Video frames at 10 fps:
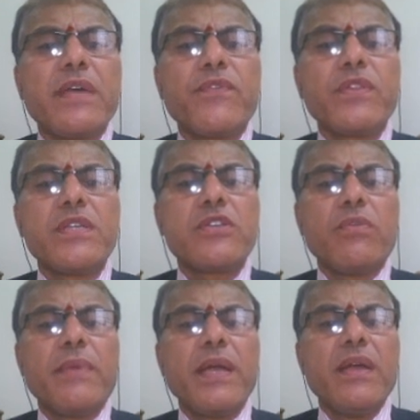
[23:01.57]
Therefore, this is
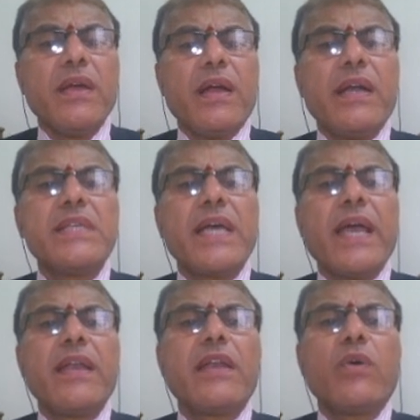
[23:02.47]
how my
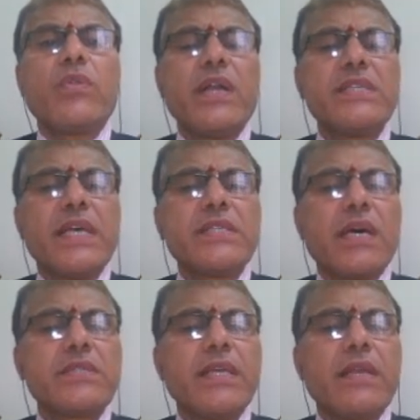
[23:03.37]
design. Now the designs
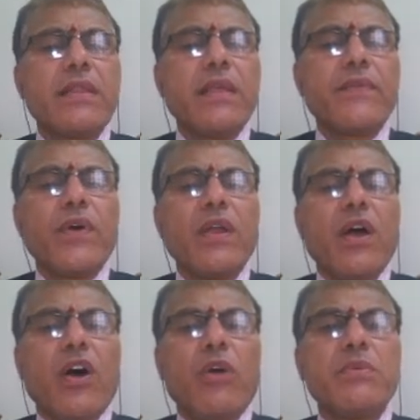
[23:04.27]
are seen. Therefore,
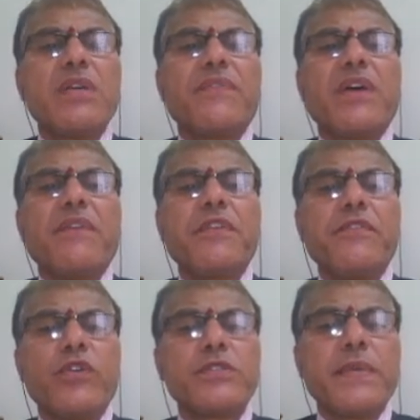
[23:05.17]
how much of top
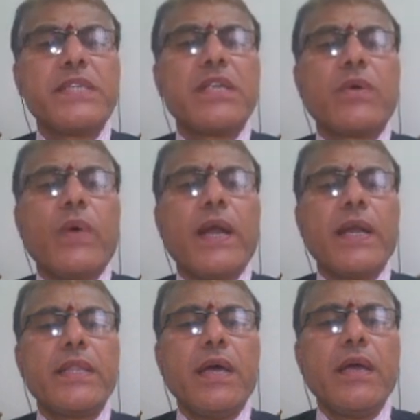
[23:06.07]
reinforcement is
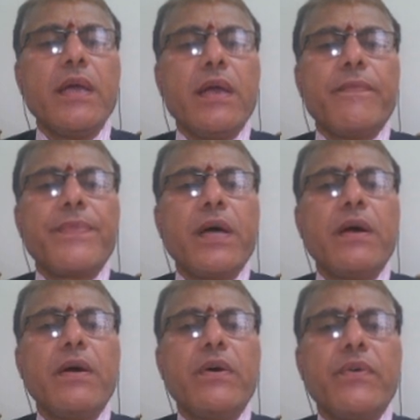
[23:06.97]
required at the
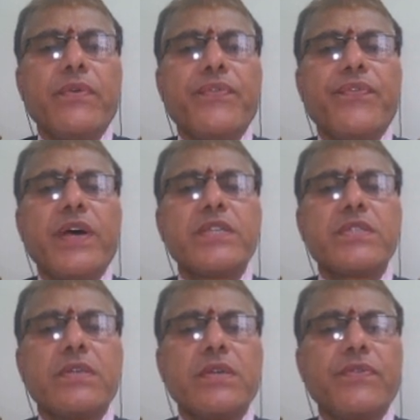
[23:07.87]
first